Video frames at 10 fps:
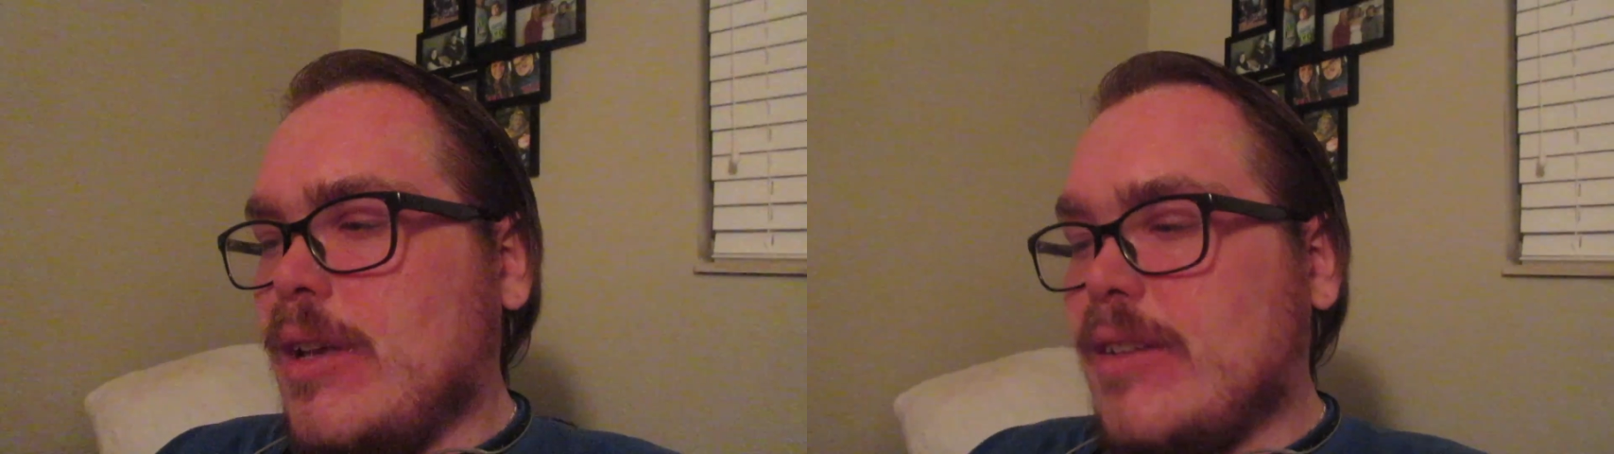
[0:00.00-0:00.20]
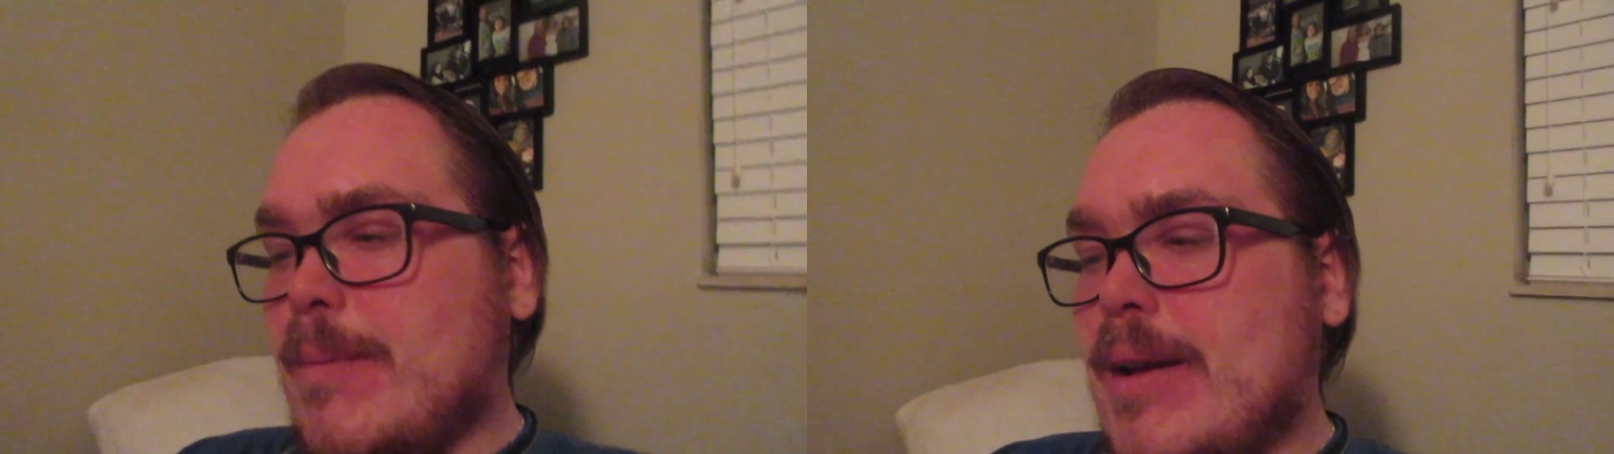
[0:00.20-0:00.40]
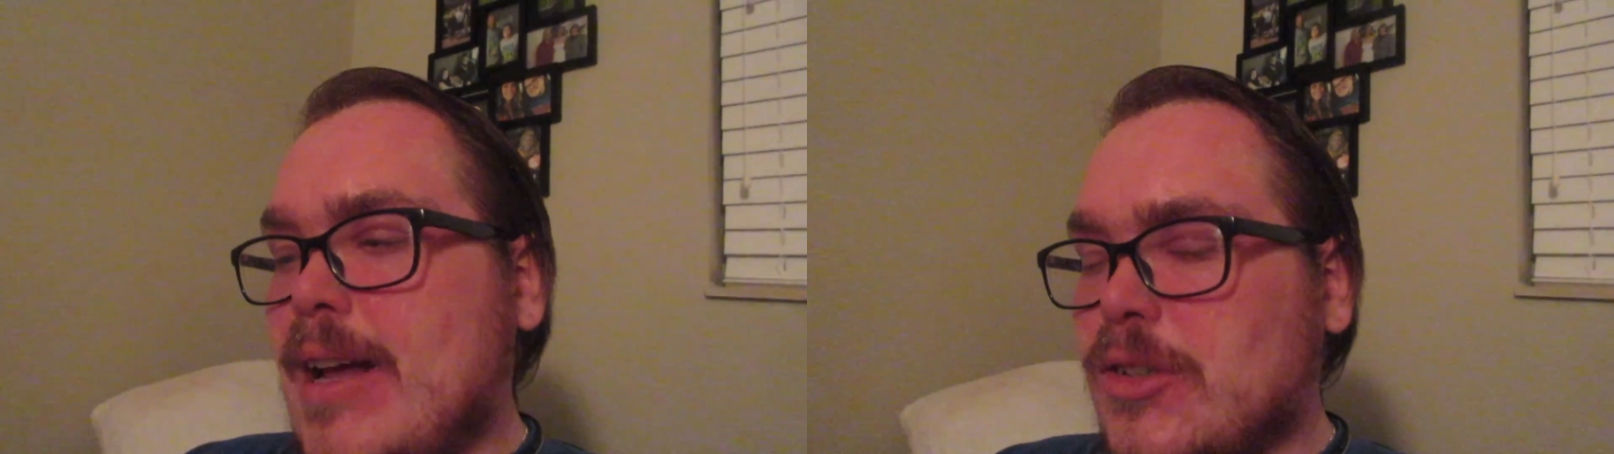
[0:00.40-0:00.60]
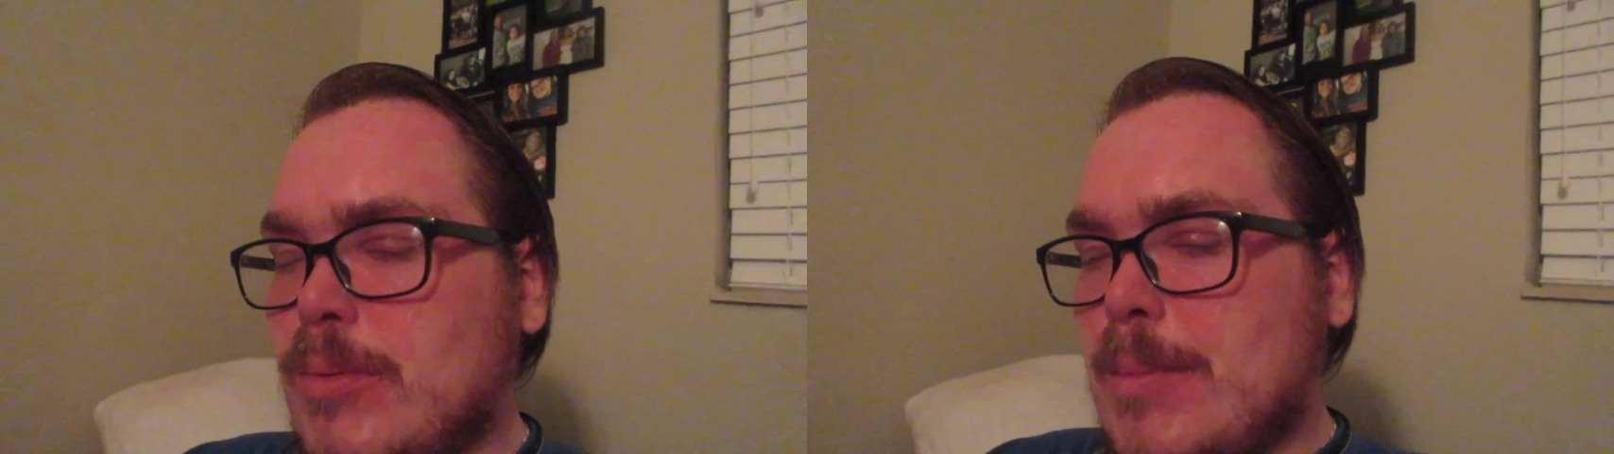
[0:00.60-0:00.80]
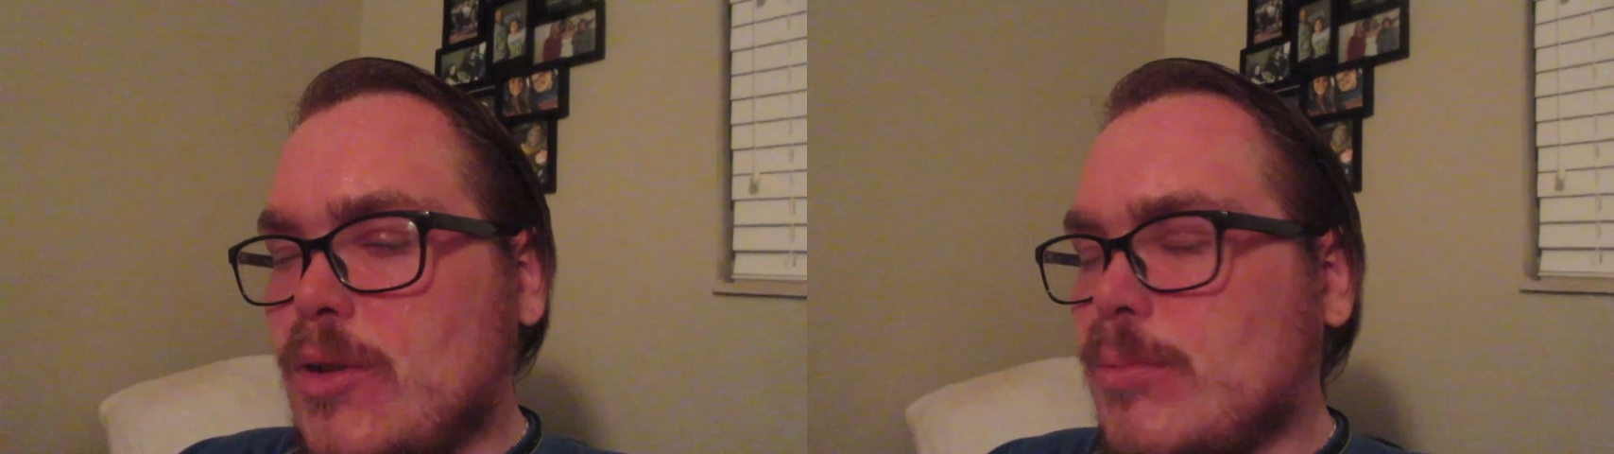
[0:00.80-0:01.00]
I had my doctor's
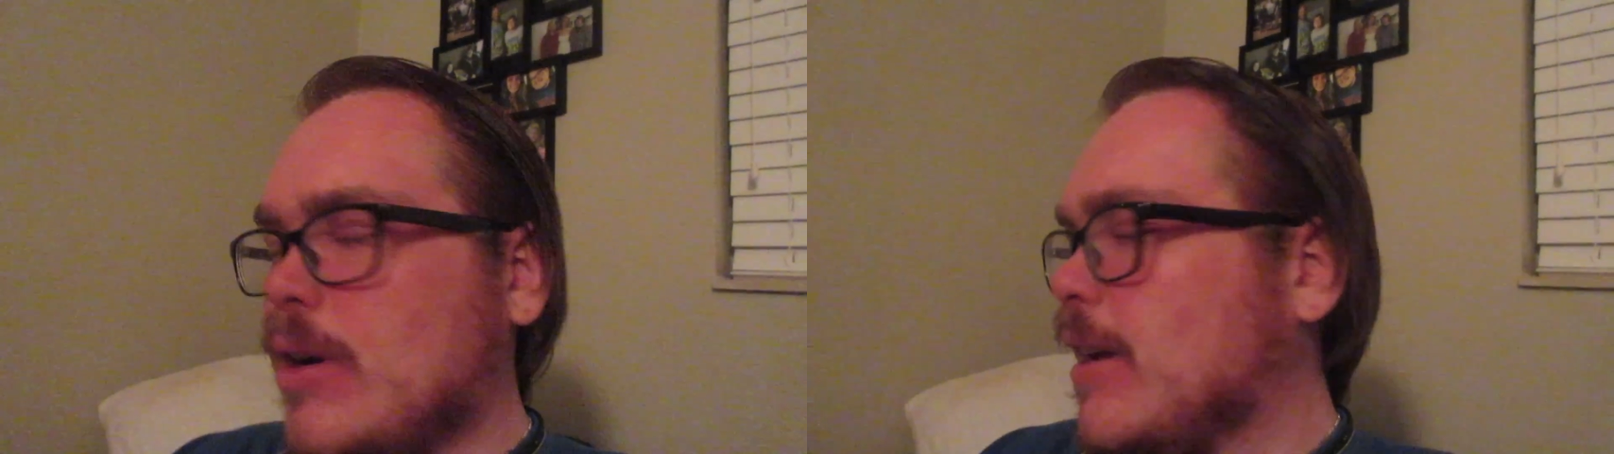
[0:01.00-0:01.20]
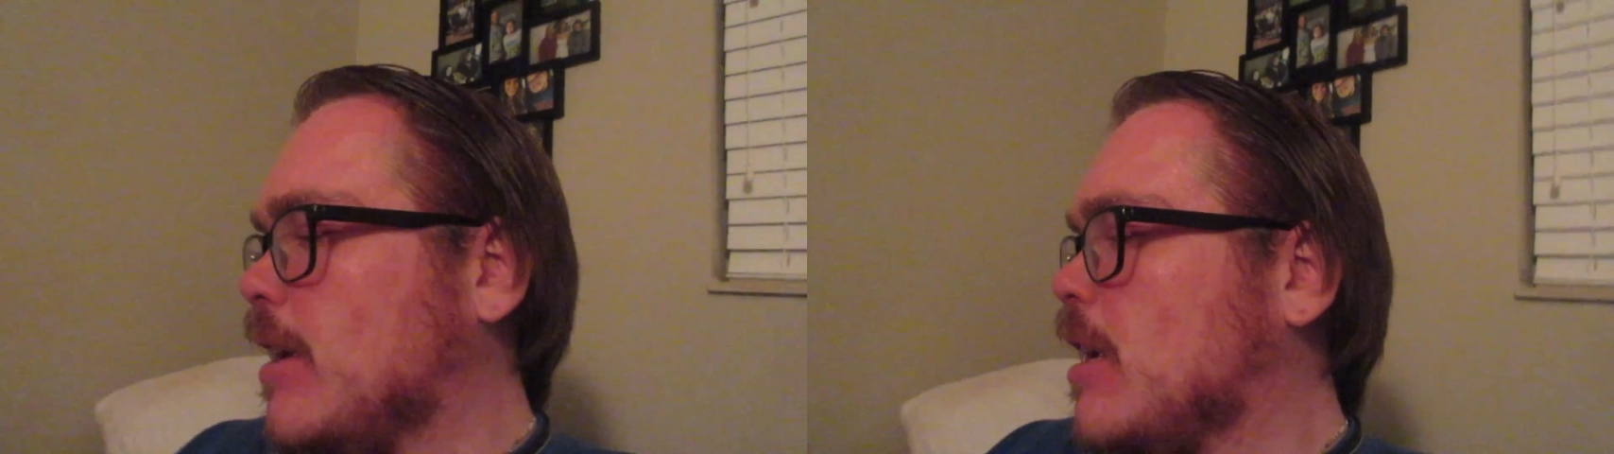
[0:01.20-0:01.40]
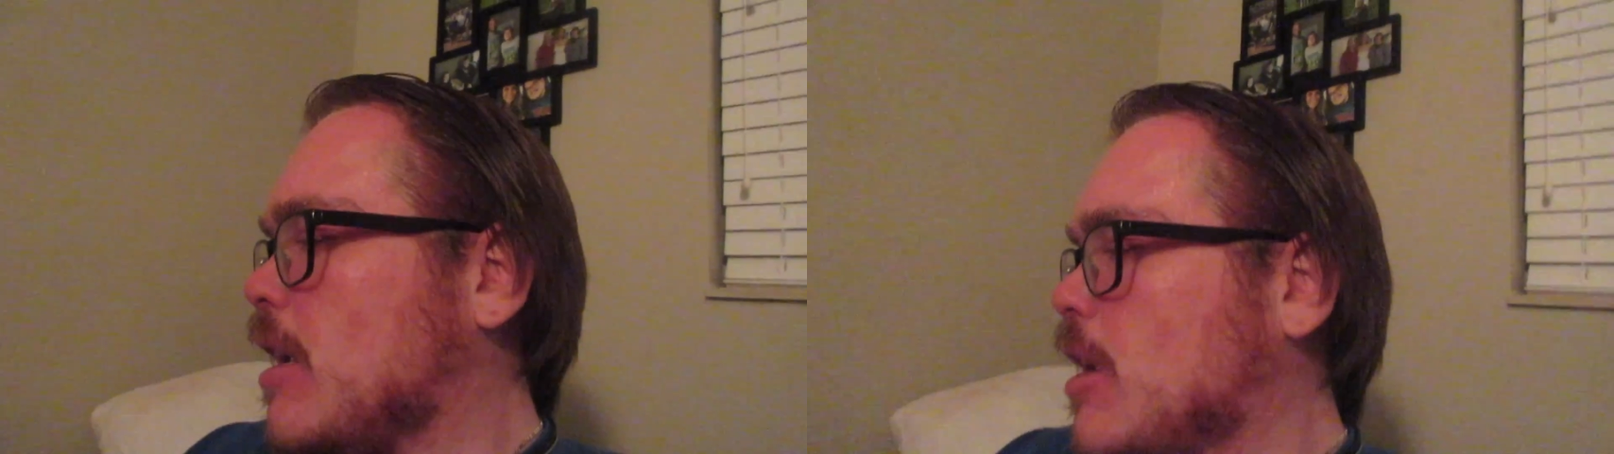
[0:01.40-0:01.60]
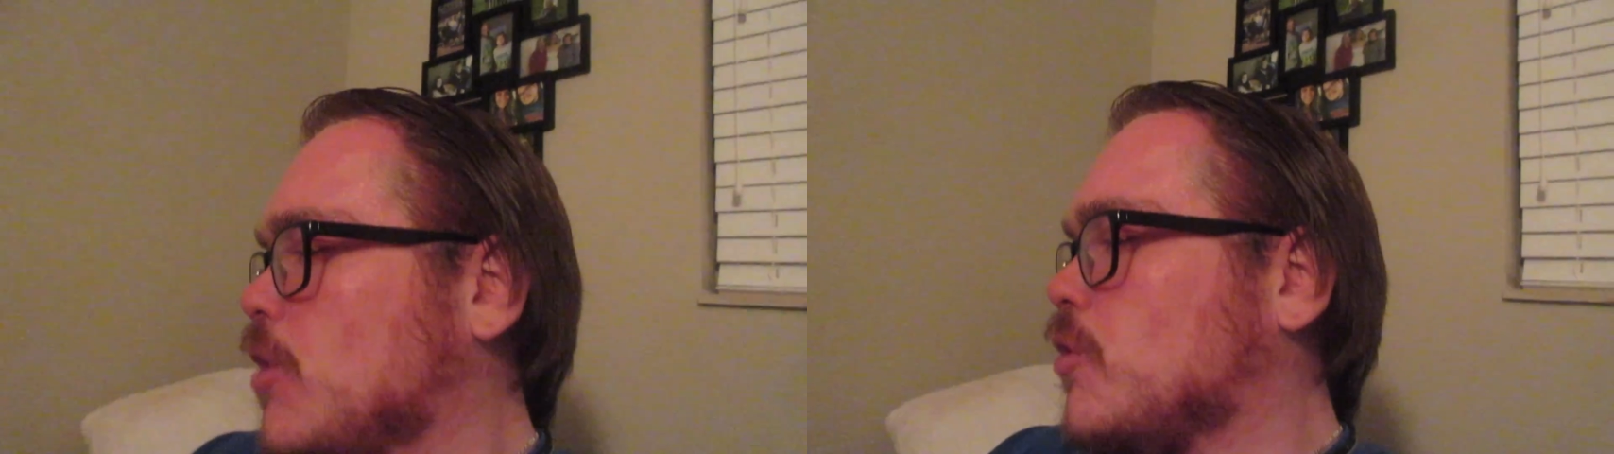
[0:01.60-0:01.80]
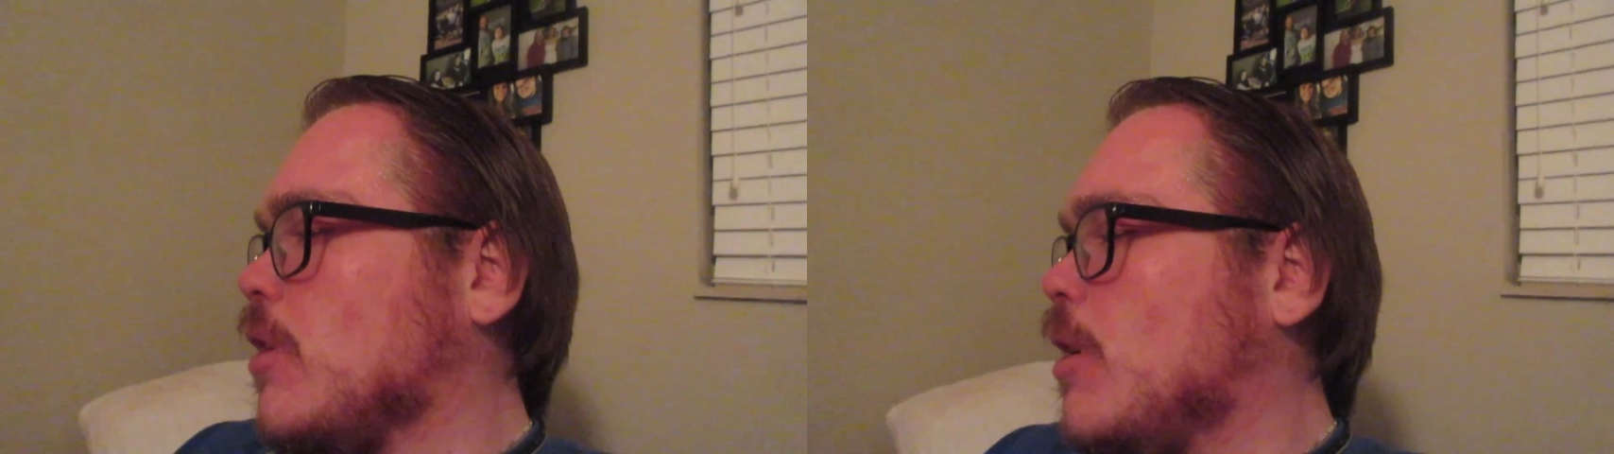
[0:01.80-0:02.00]
appointment this morning.
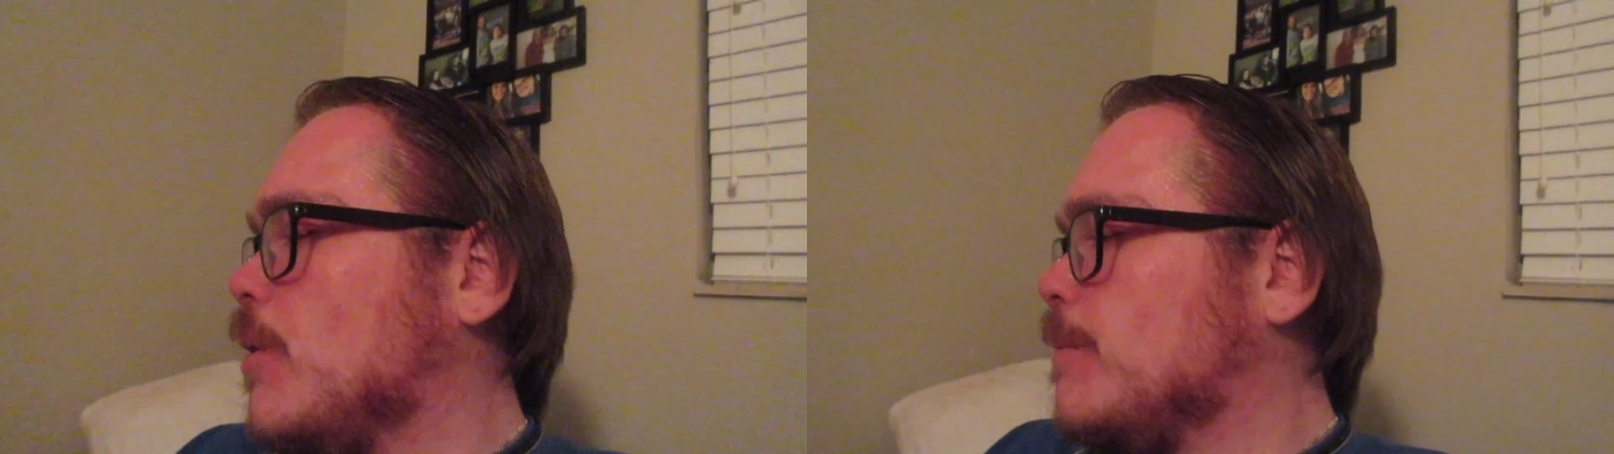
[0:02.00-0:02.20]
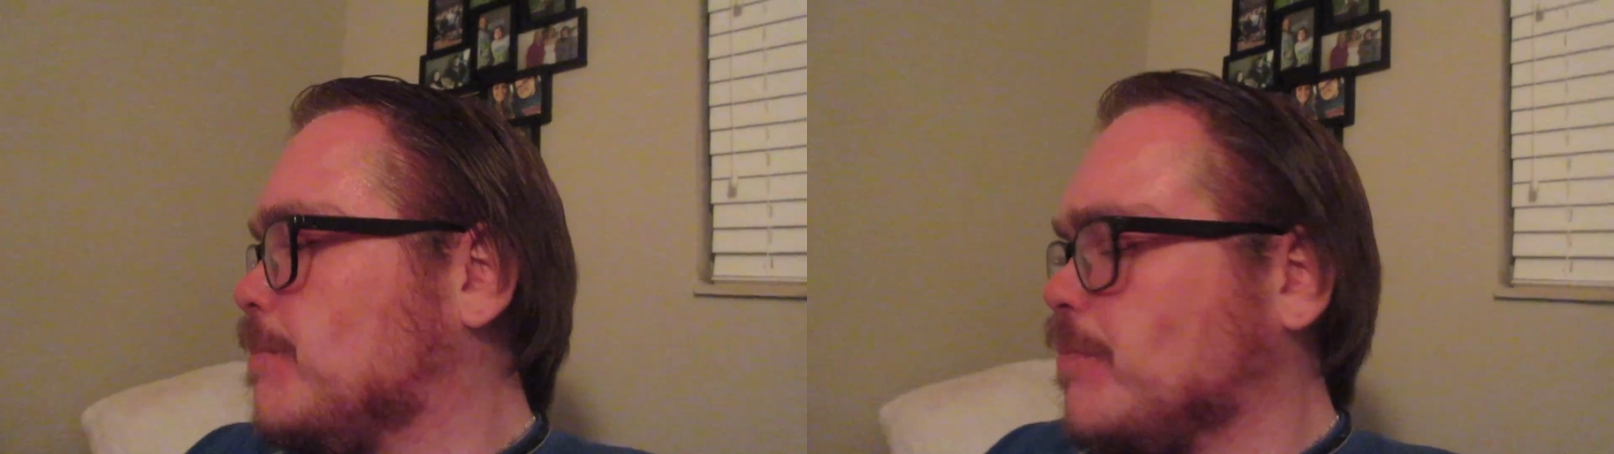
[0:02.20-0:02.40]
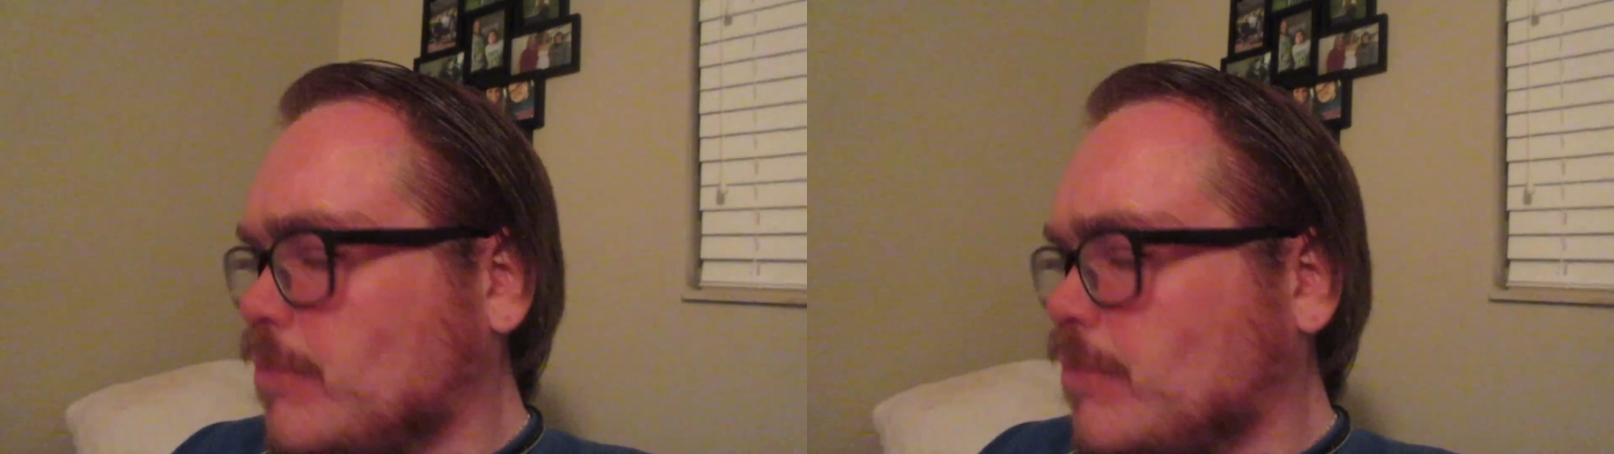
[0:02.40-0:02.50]
So